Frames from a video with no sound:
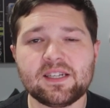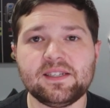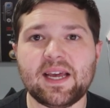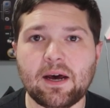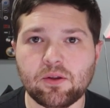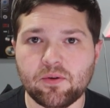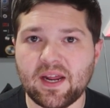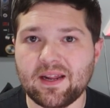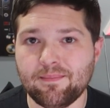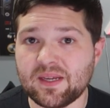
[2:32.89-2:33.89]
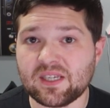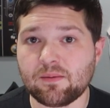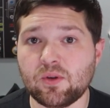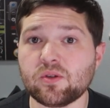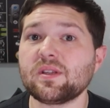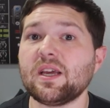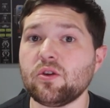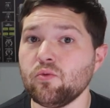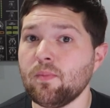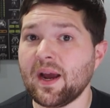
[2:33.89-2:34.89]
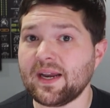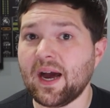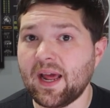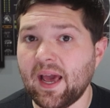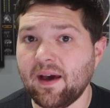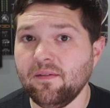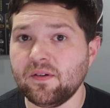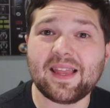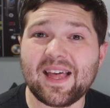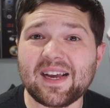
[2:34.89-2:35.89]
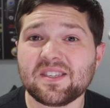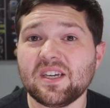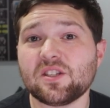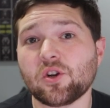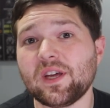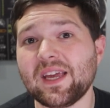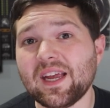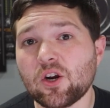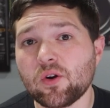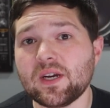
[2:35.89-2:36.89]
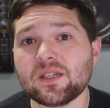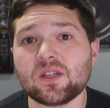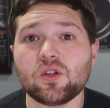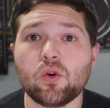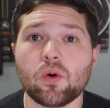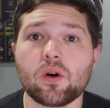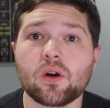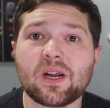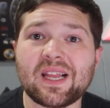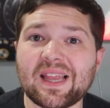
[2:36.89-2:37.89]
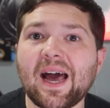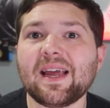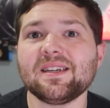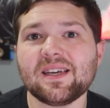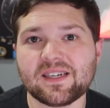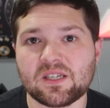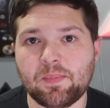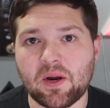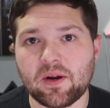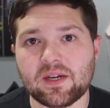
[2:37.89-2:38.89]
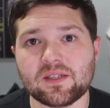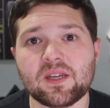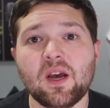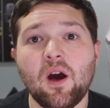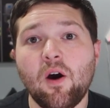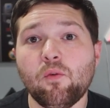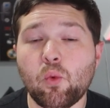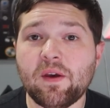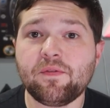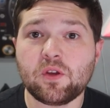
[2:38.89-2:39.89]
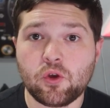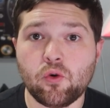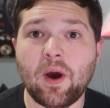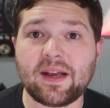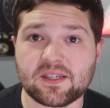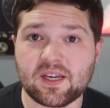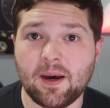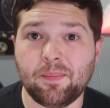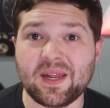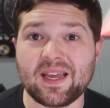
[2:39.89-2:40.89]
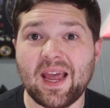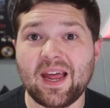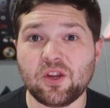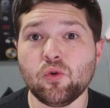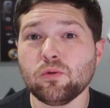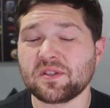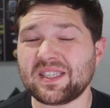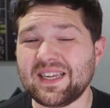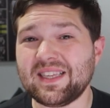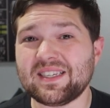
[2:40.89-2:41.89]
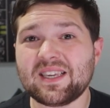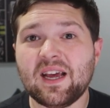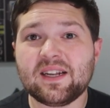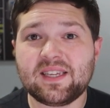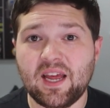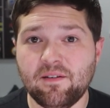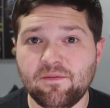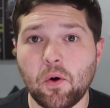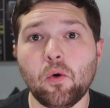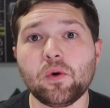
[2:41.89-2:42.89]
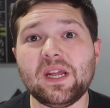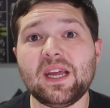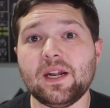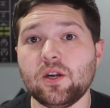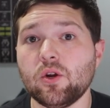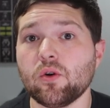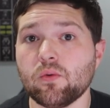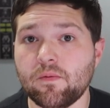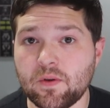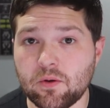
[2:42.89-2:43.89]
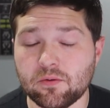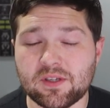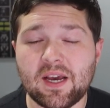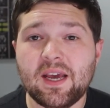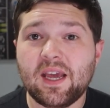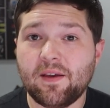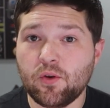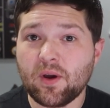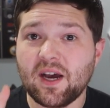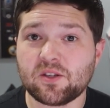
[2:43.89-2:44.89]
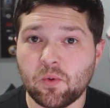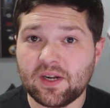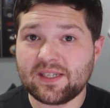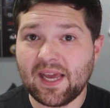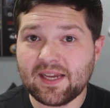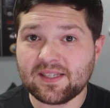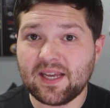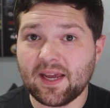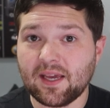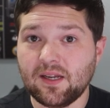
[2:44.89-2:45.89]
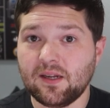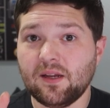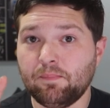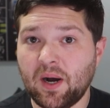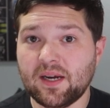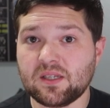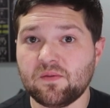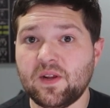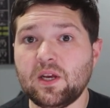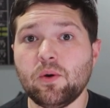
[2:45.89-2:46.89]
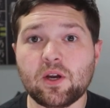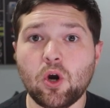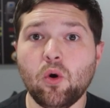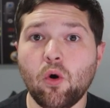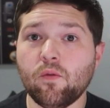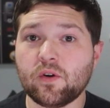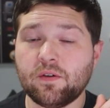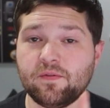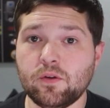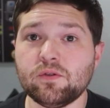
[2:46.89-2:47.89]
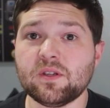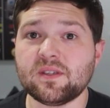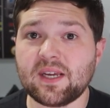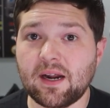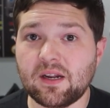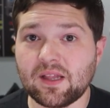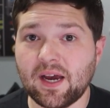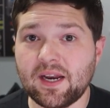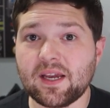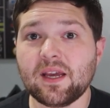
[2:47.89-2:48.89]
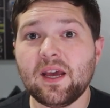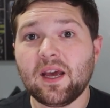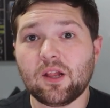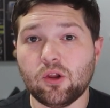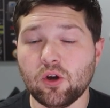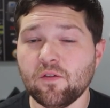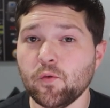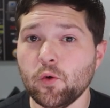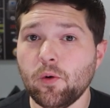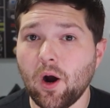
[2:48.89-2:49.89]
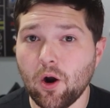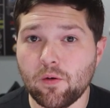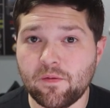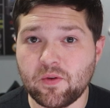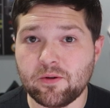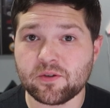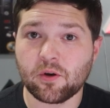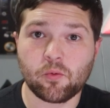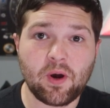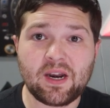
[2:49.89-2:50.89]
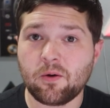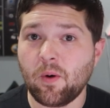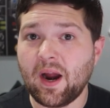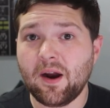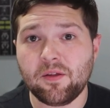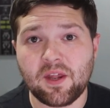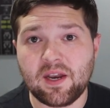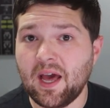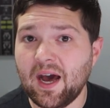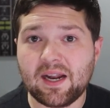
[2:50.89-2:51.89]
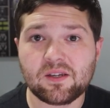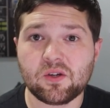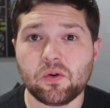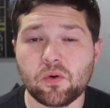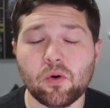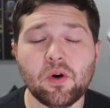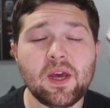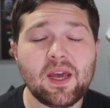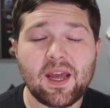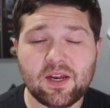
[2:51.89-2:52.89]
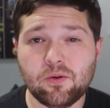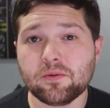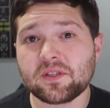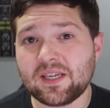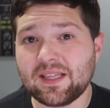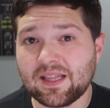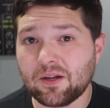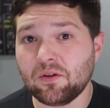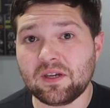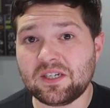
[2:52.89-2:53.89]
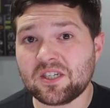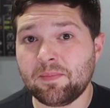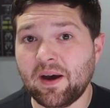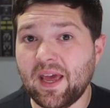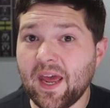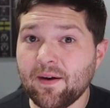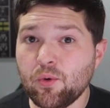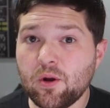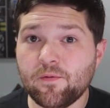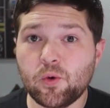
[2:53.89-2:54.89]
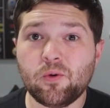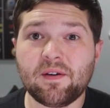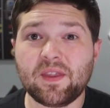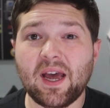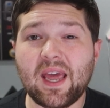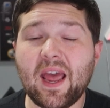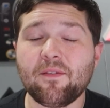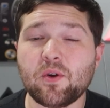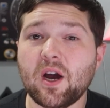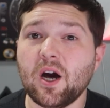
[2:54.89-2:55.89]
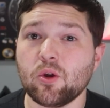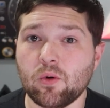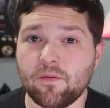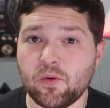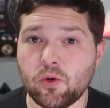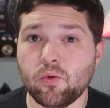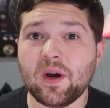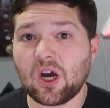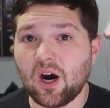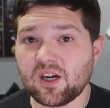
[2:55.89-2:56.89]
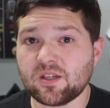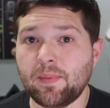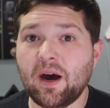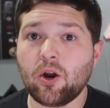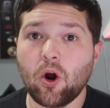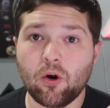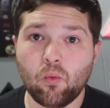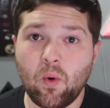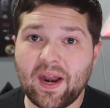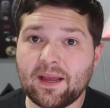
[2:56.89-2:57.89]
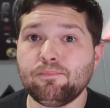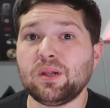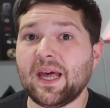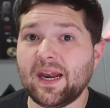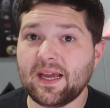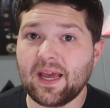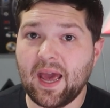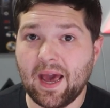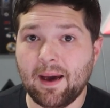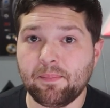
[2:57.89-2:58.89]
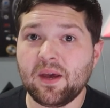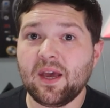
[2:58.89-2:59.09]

to download any missing music that you might not have. And lastly, it's gonna increase your client experience with you as a company, and you will see this tenfold in your reviews. If you guys wanna take a second, pause this video and go over to Fusion Sound and Lighting, look through our reviews on WeddingWire, The Knot, Google, and you will see that literally just about every review, if not every other review, talks about our wedding planning app